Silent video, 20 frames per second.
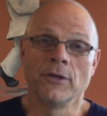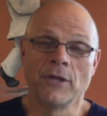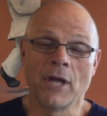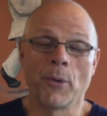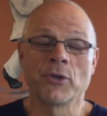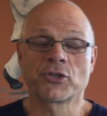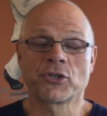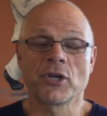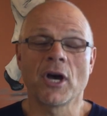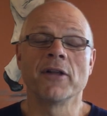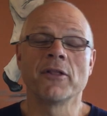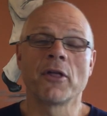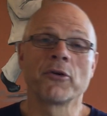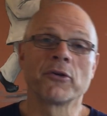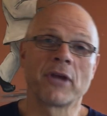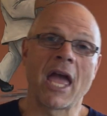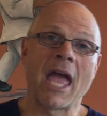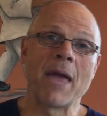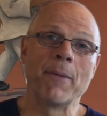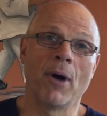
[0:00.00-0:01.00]
Yeah, we saw
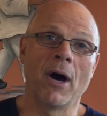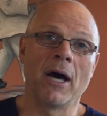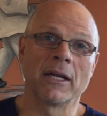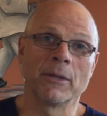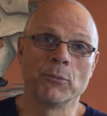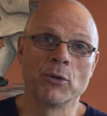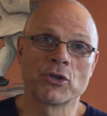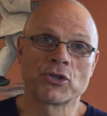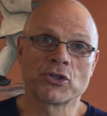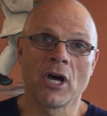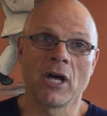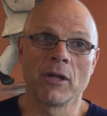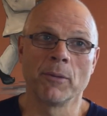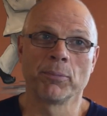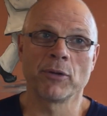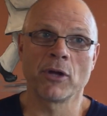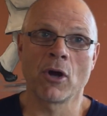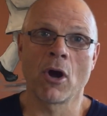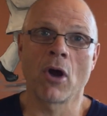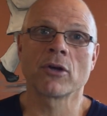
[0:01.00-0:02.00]
another game on them. We saw them
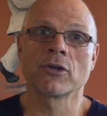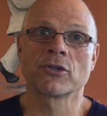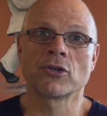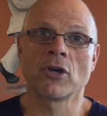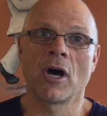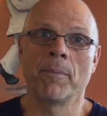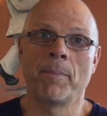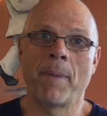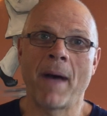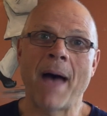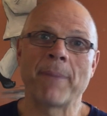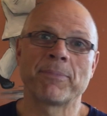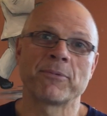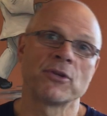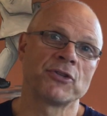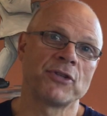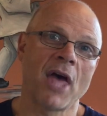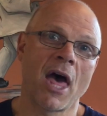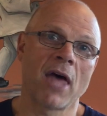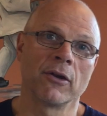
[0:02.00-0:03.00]
play Arkansas
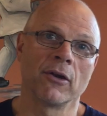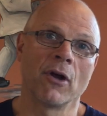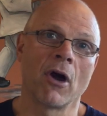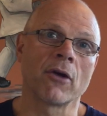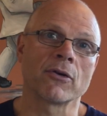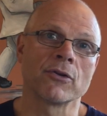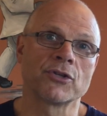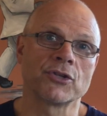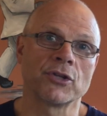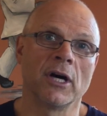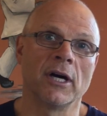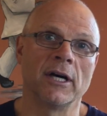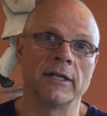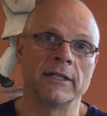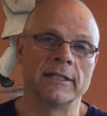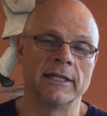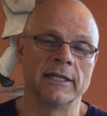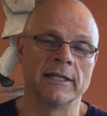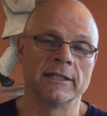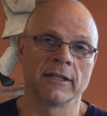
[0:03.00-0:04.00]
Baptist down in
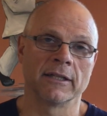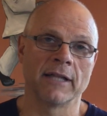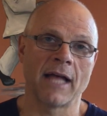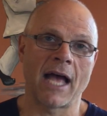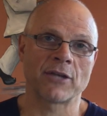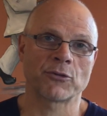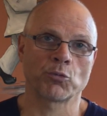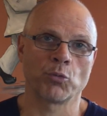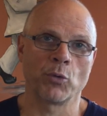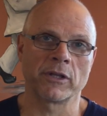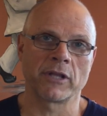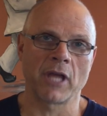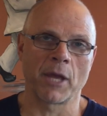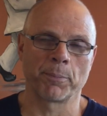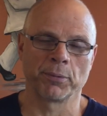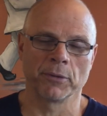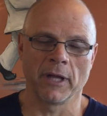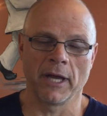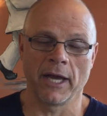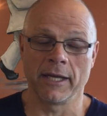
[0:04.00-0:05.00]
Arkansas the last week they
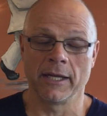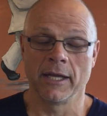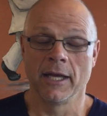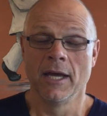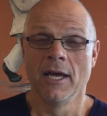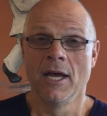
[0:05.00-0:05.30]
played.